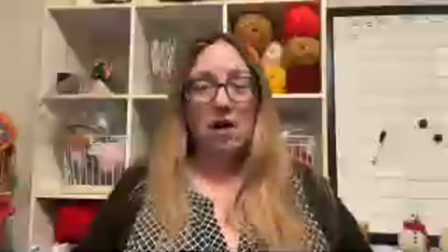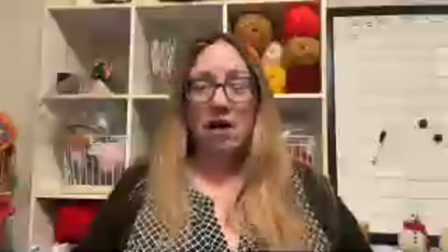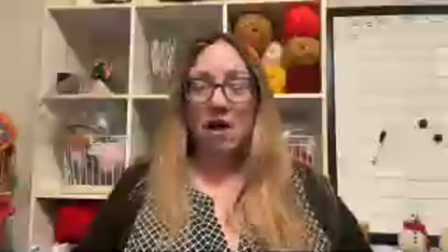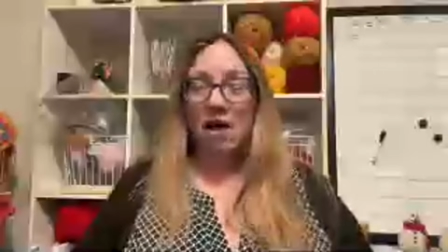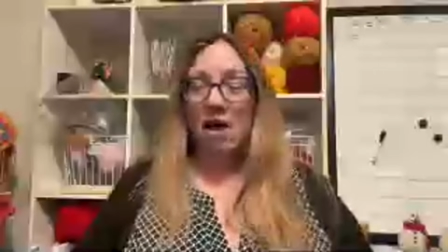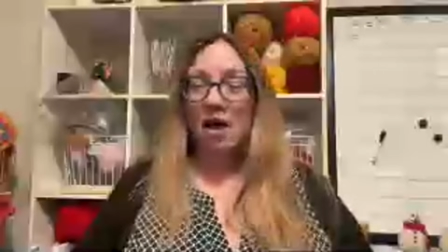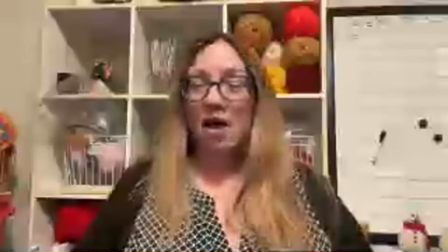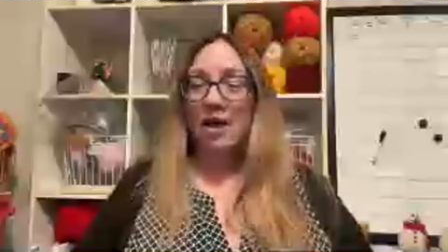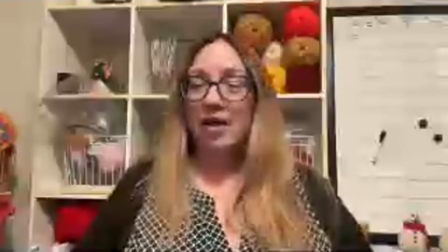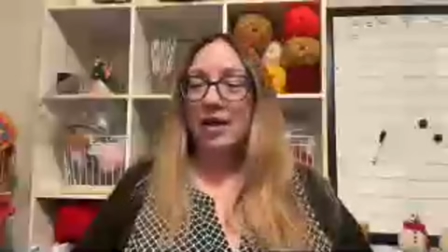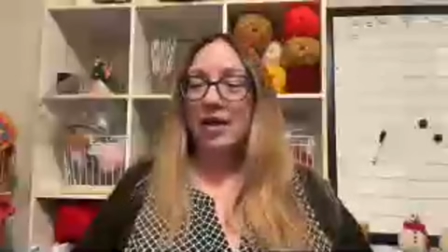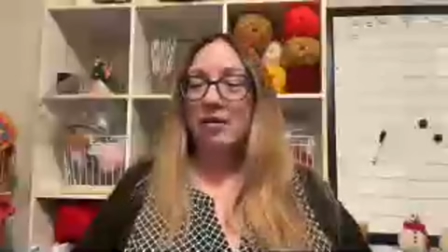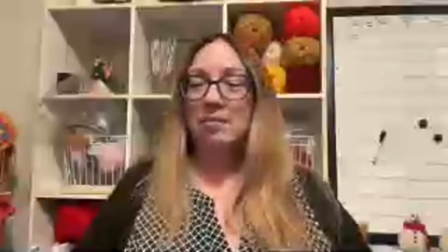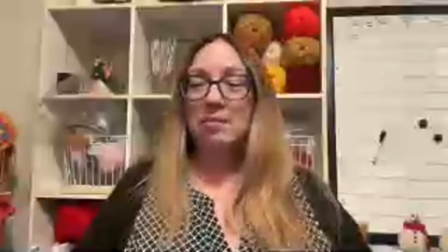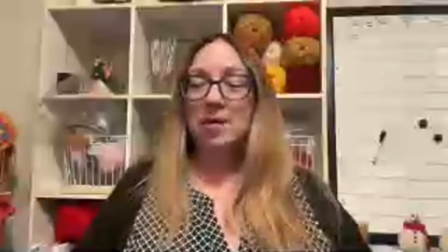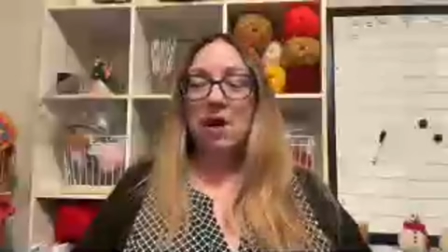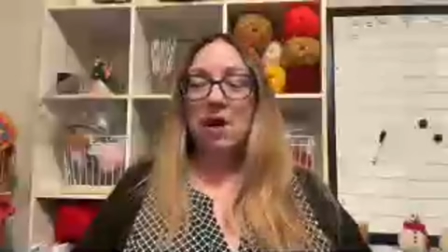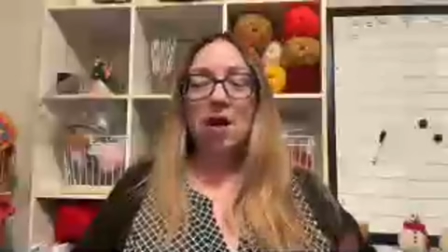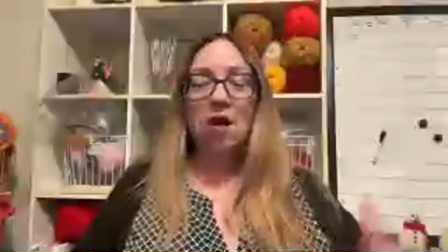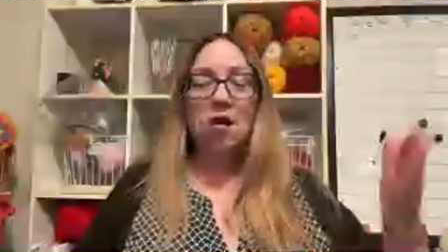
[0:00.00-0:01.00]
I am
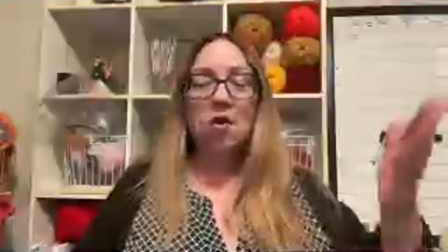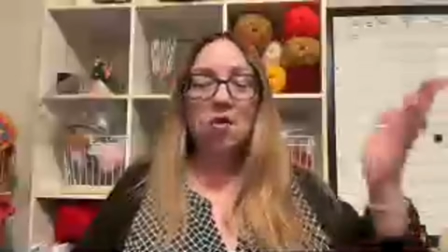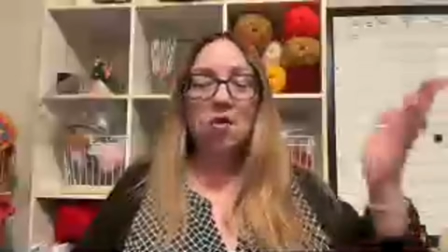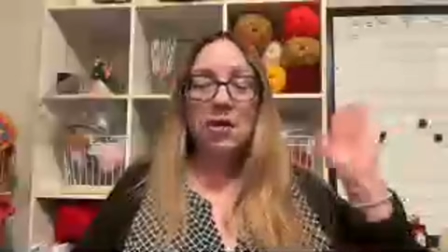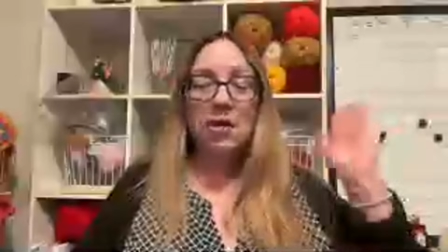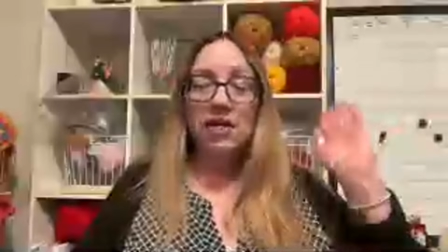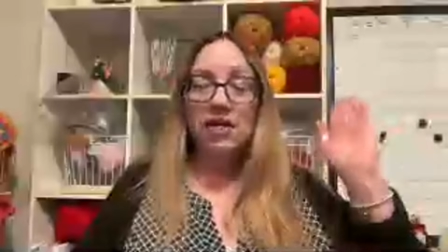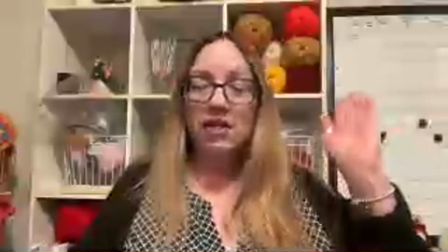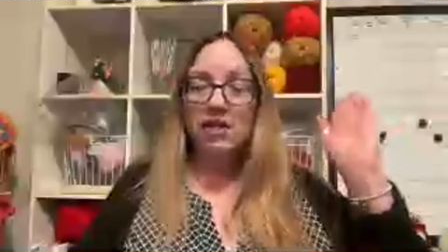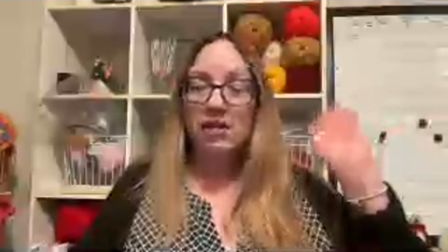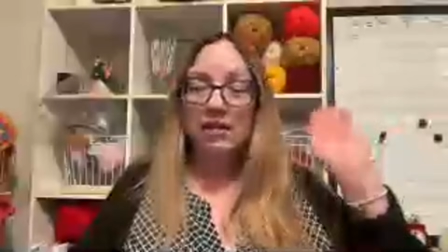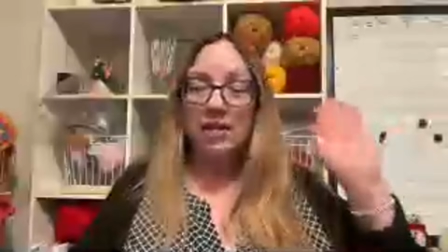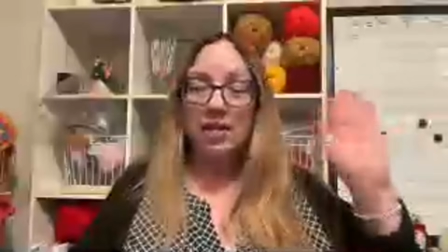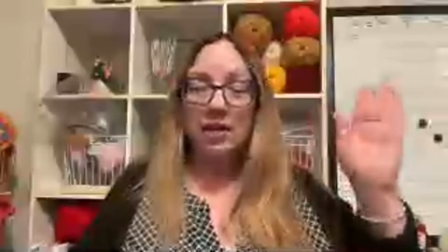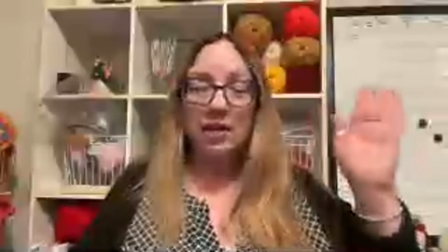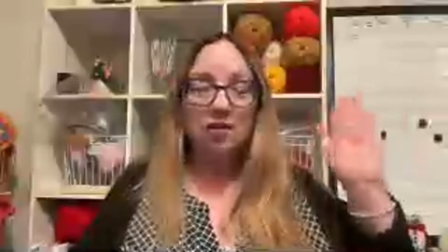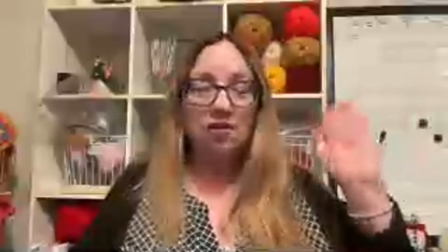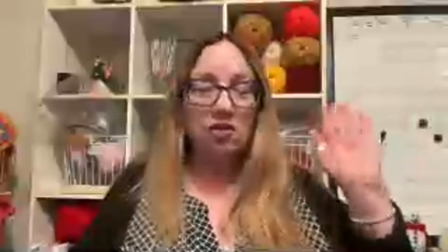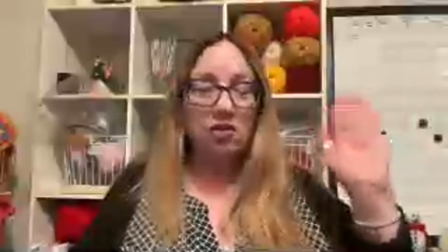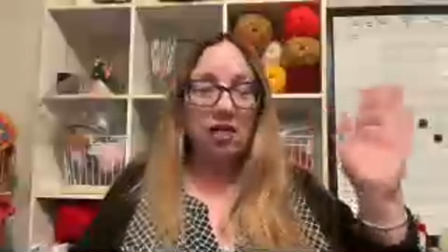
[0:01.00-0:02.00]
always
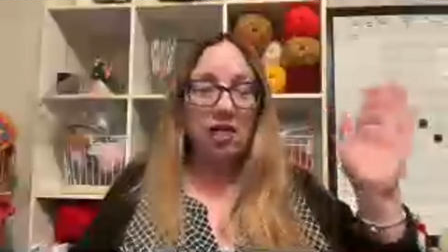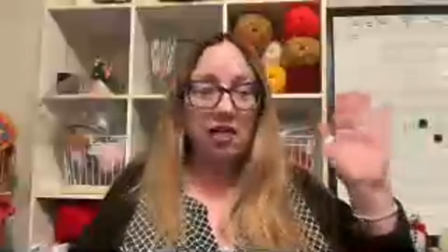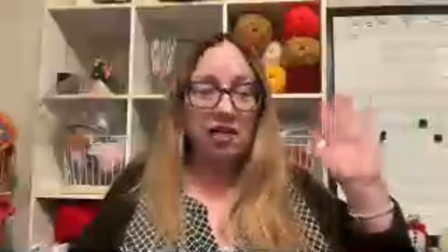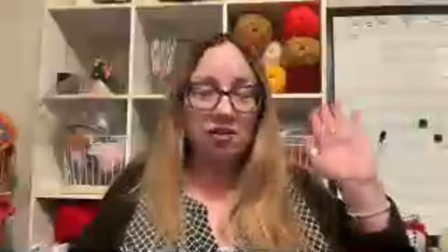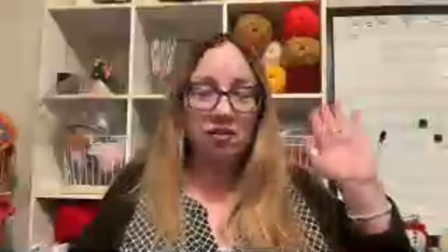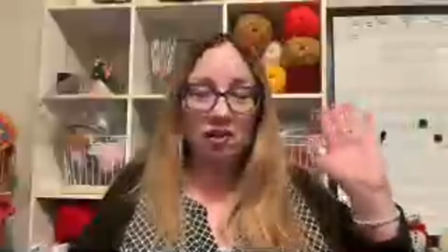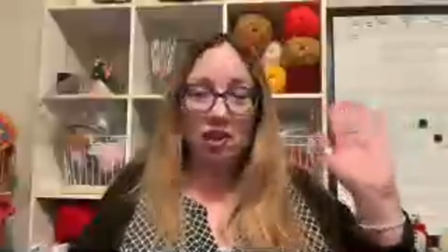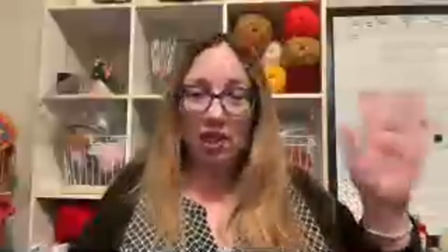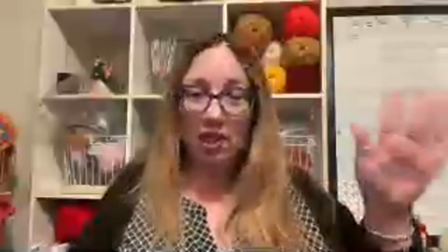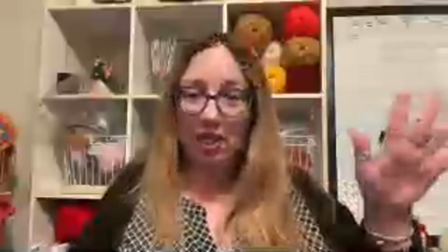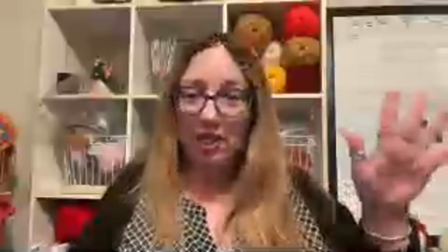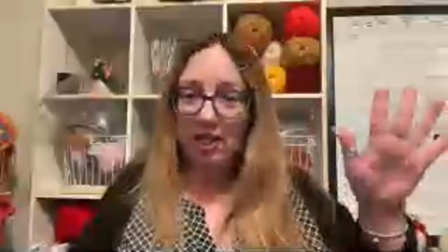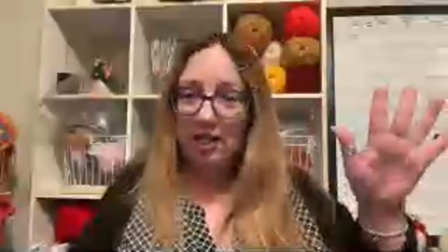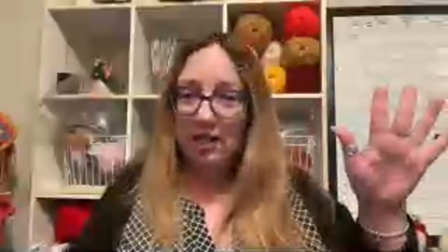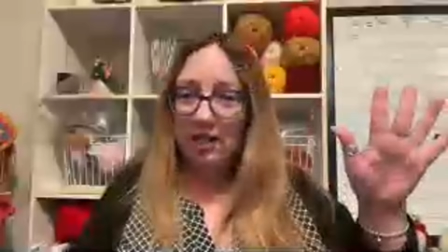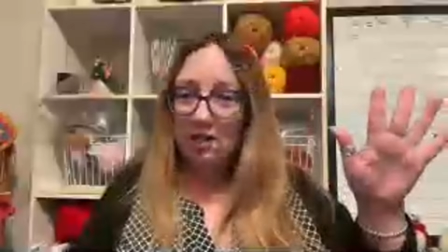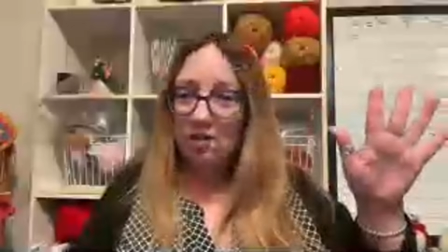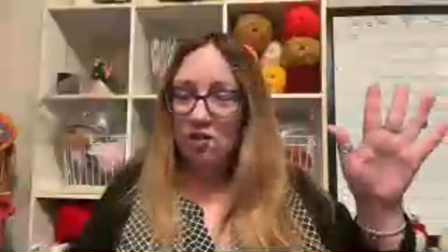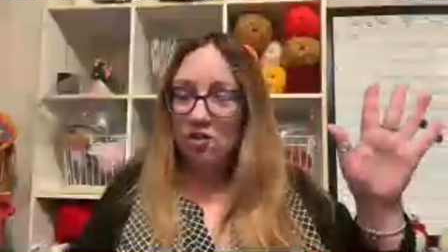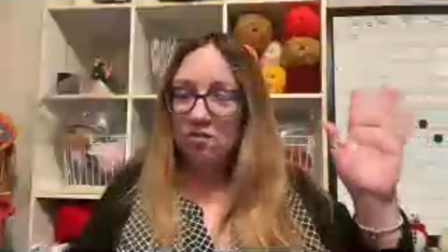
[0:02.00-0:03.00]
gauge, gauge,
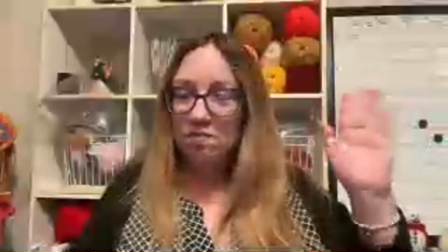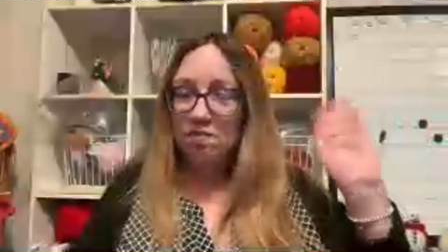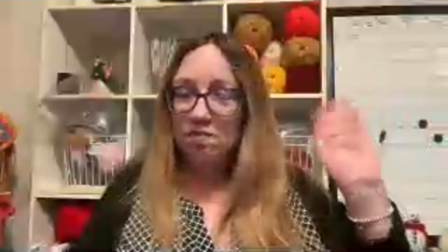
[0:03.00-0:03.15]
gauge.